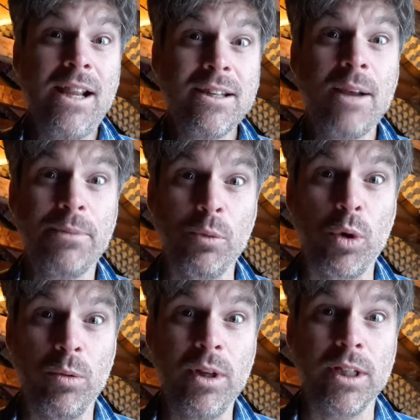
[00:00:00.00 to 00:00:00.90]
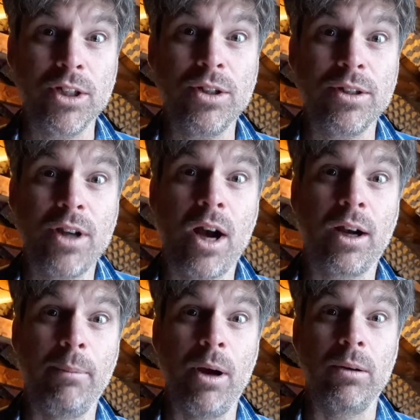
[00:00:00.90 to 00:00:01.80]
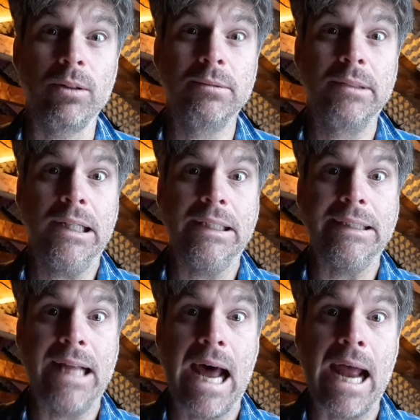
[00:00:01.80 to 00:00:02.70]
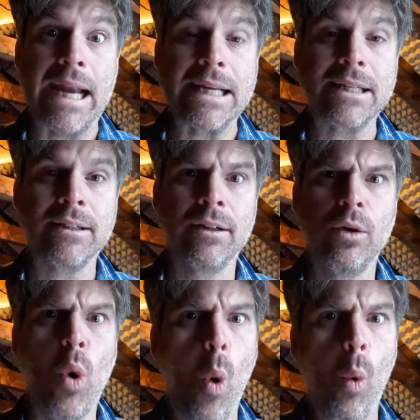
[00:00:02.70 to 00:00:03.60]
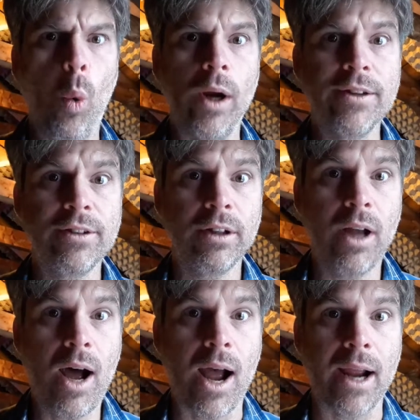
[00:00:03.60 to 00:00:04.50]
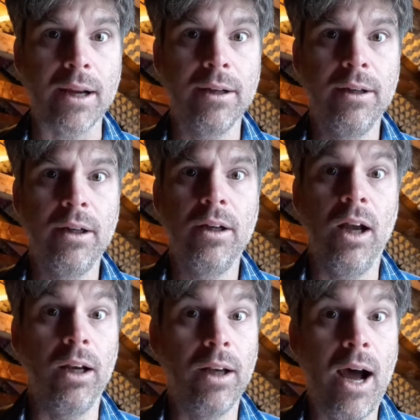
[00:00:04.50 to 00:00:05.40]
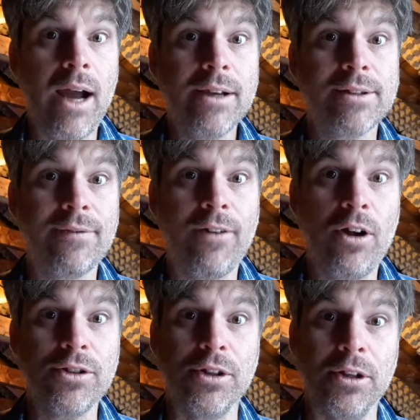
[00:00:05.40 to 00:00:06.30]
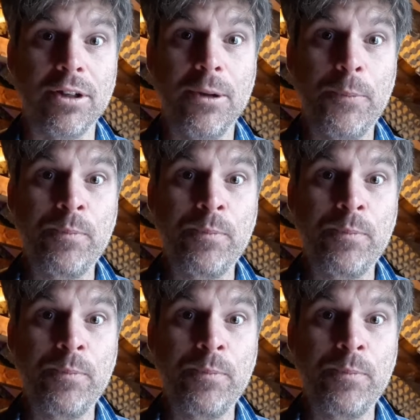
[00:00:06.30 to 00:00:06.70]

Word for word: That's something we really should talk about lies. What is a lie? A lie is a falsehood.